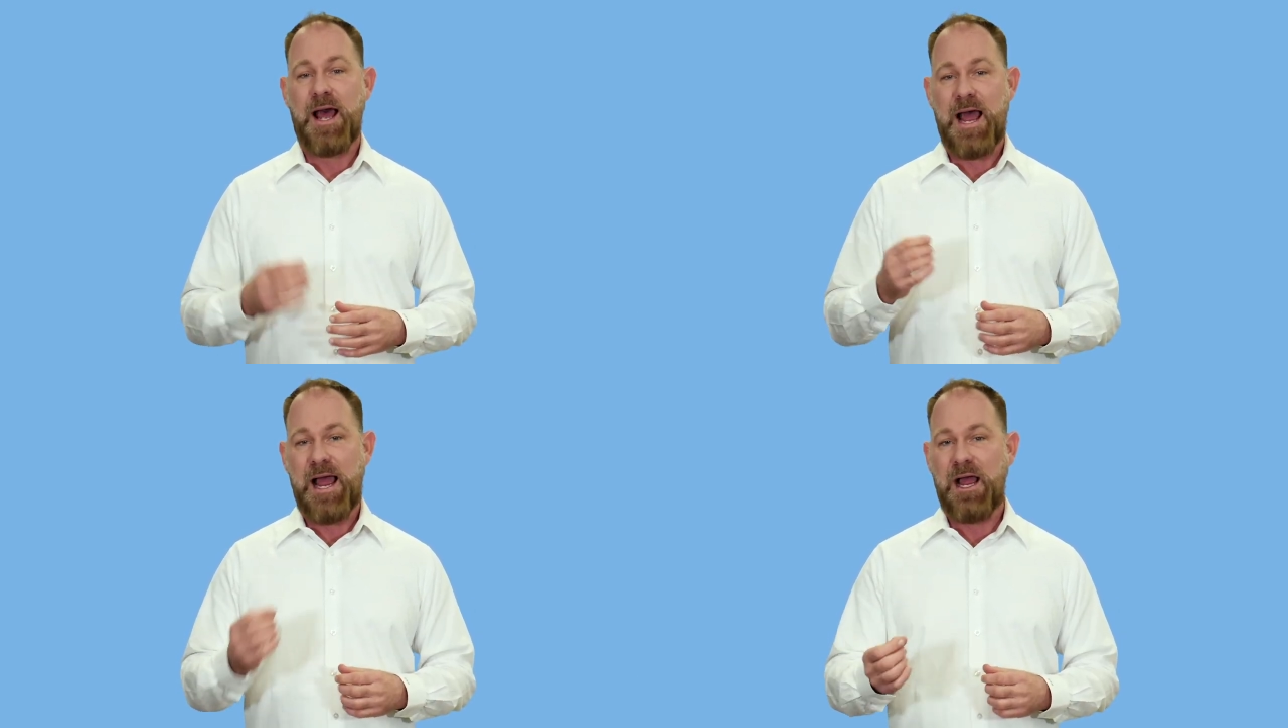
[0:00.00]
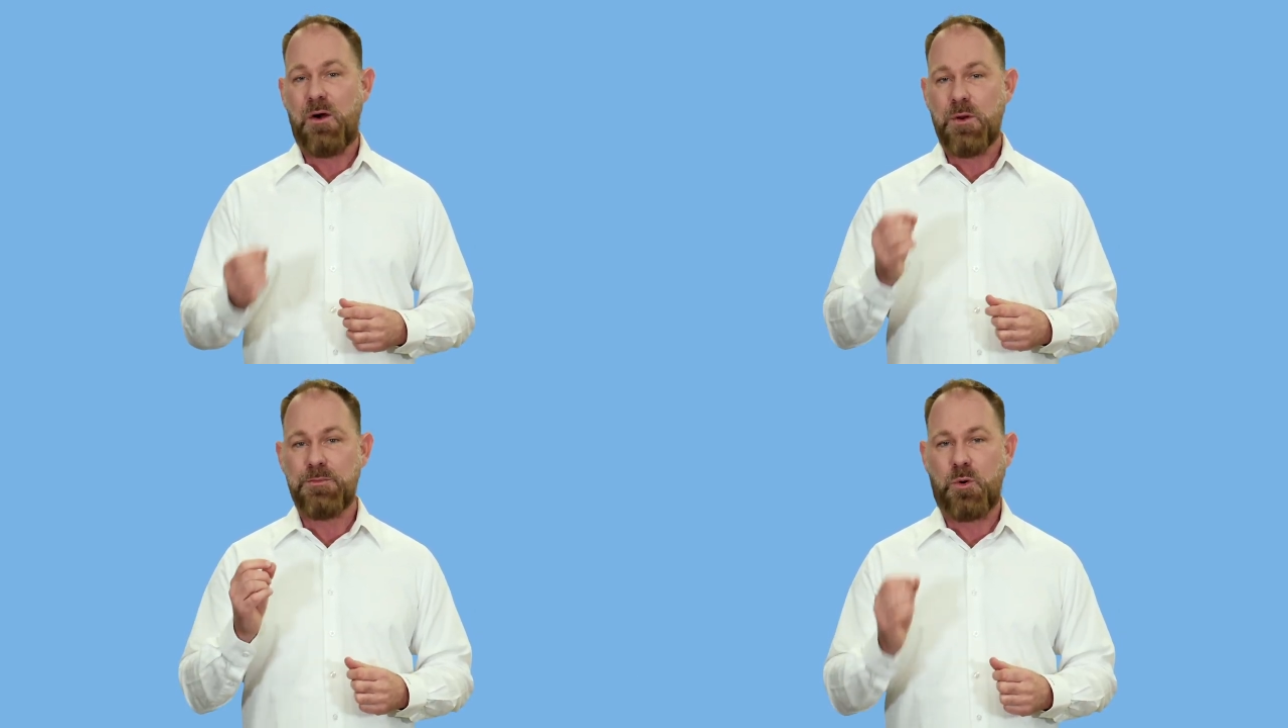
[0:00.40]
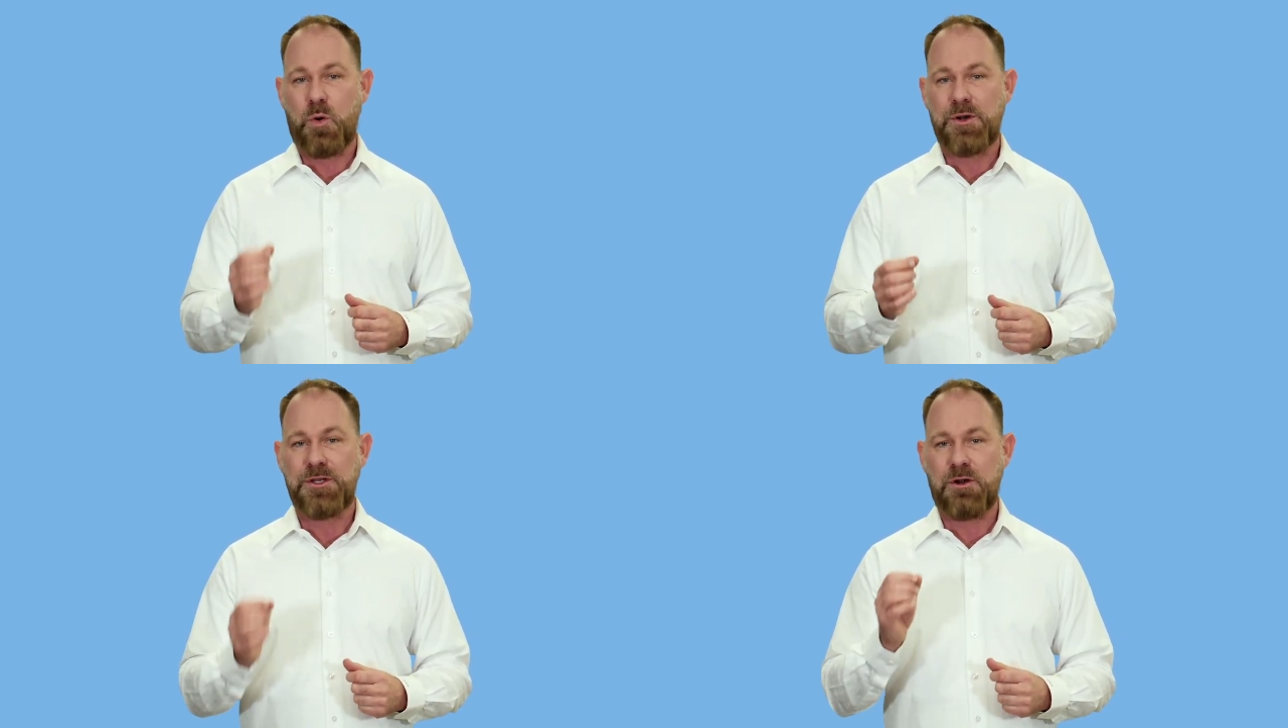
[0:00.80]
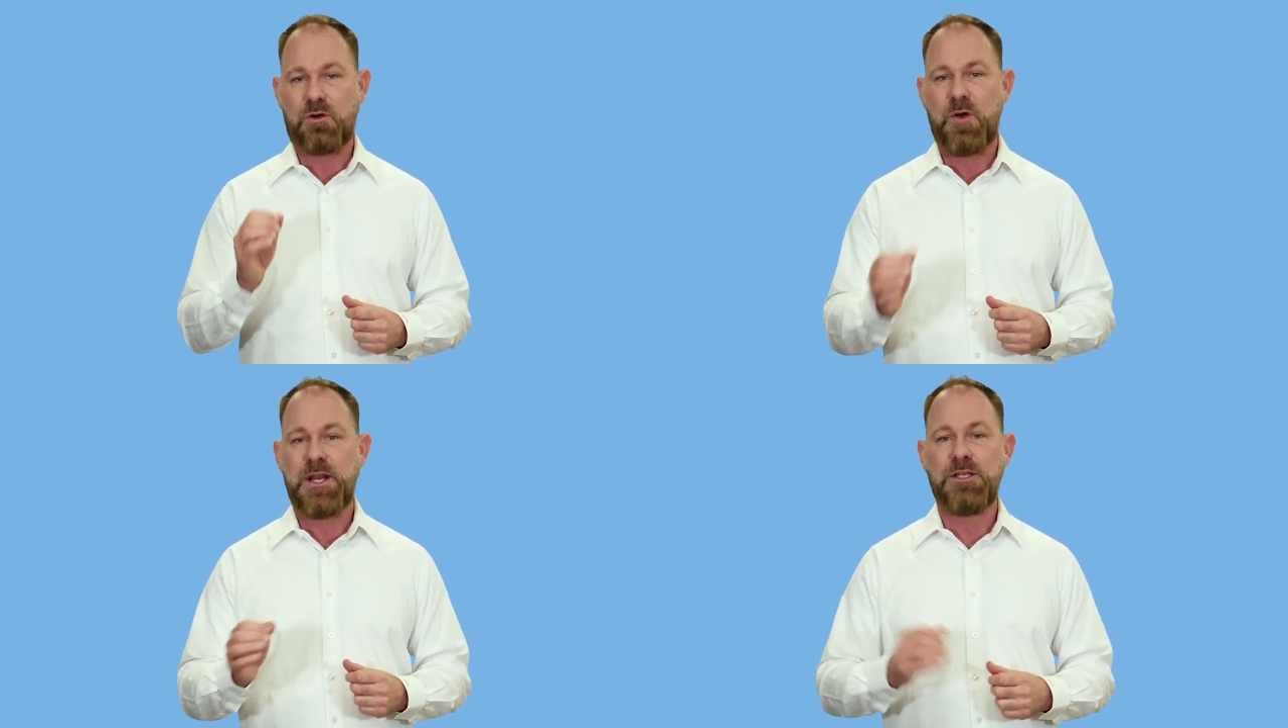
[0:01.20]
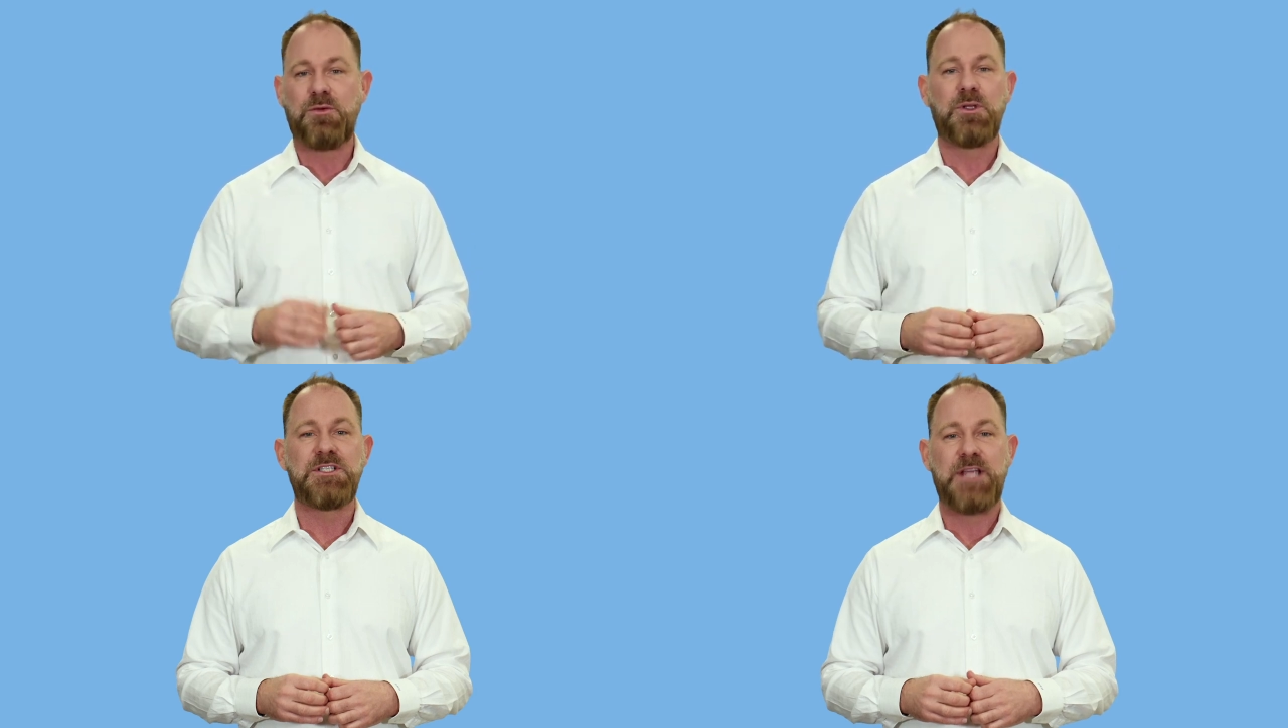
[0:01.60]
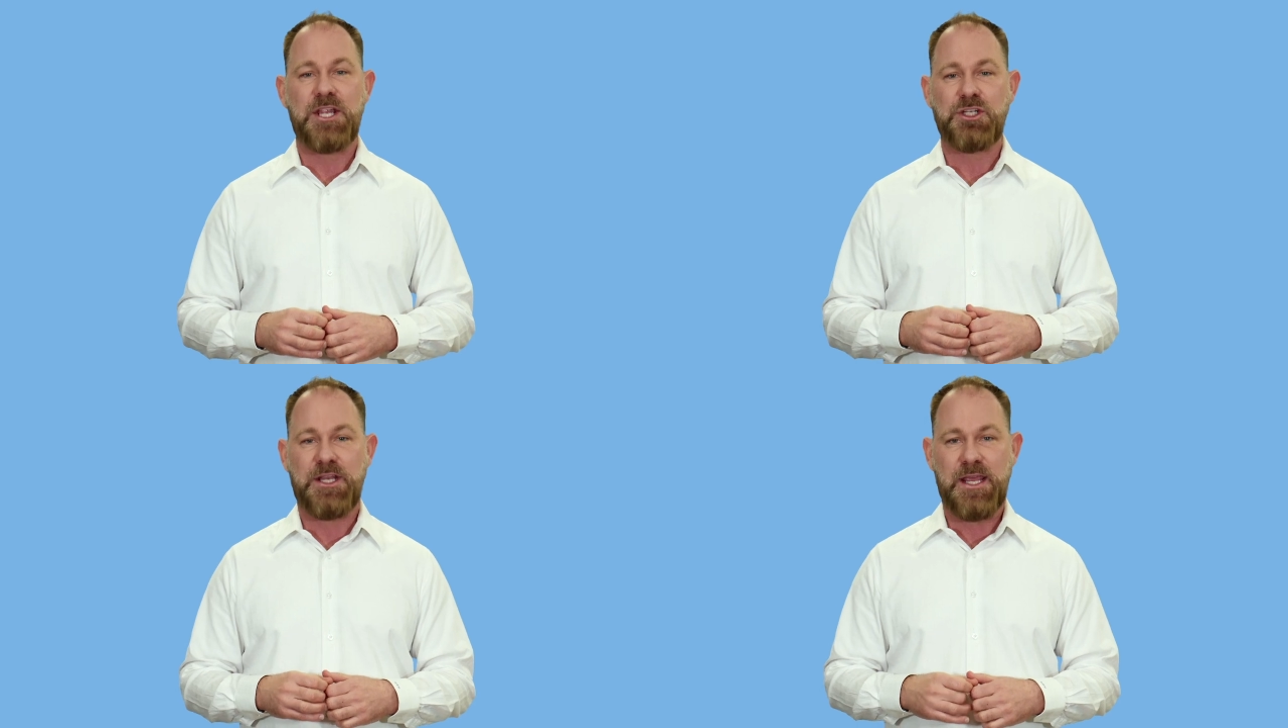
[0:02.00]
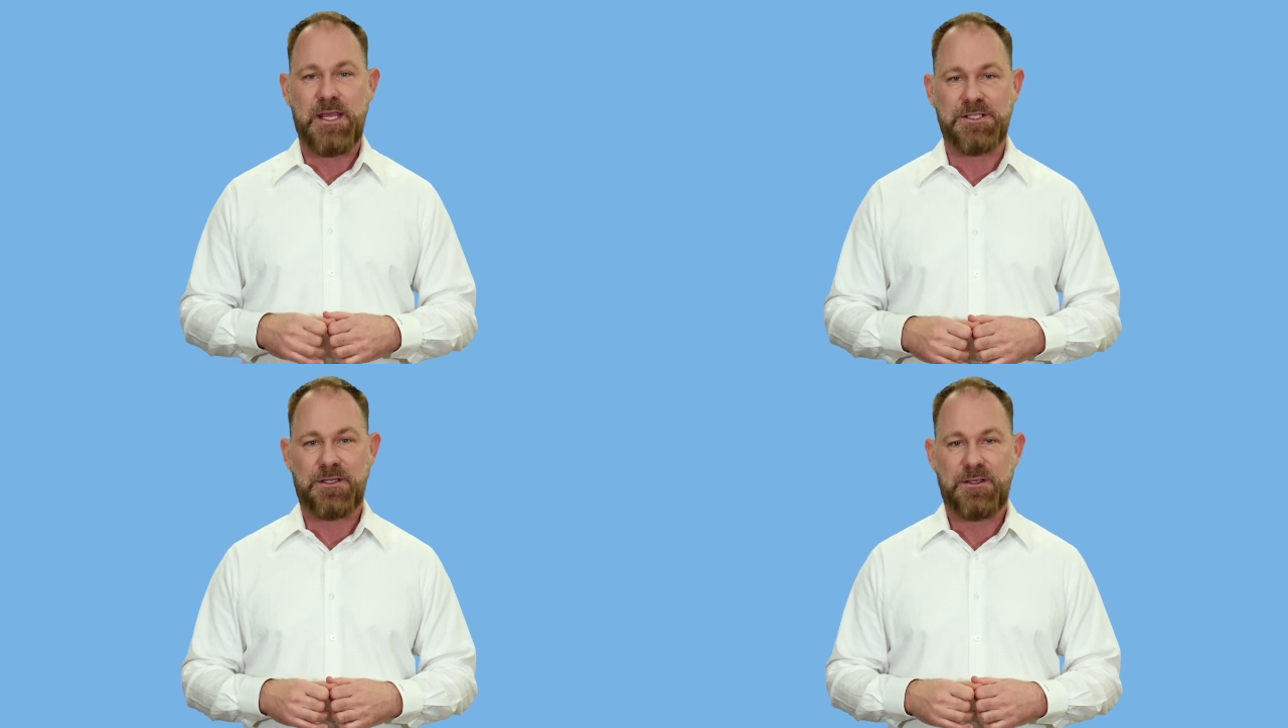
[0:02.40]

how important your credit utilization is.